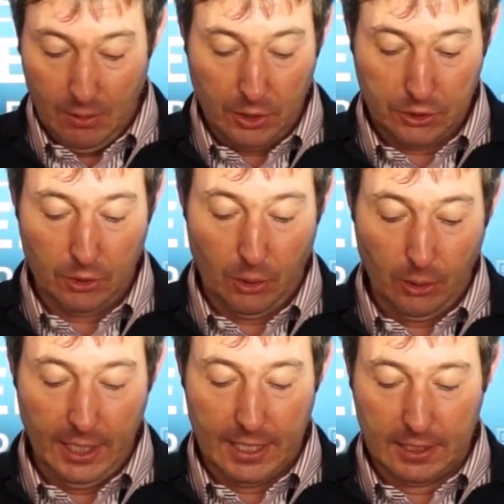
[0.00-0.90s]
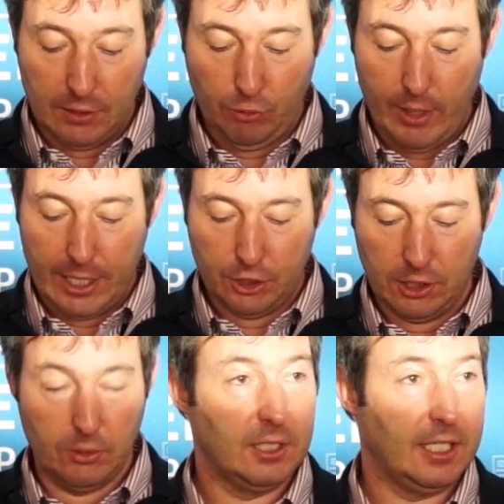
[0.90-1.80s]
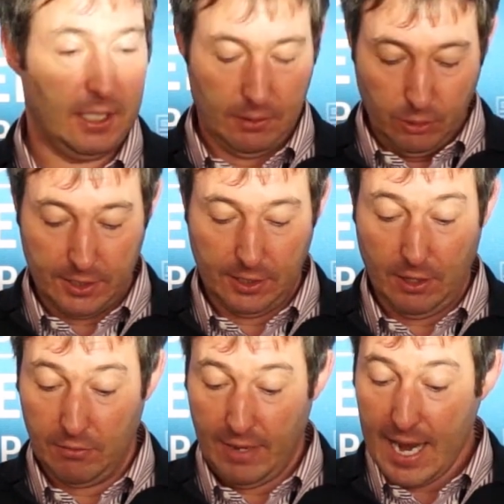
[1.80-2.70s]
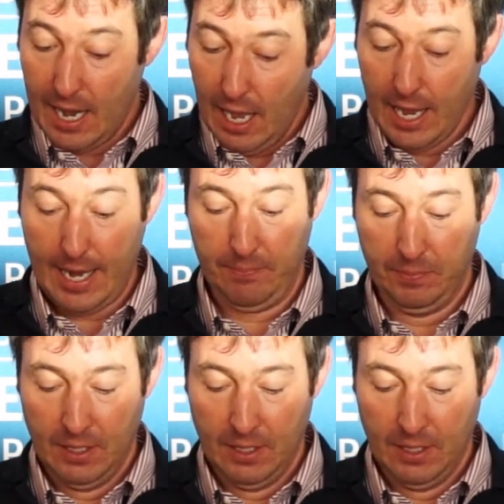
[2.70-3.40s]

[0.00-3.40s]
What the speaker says: was an early and influential critic of AI.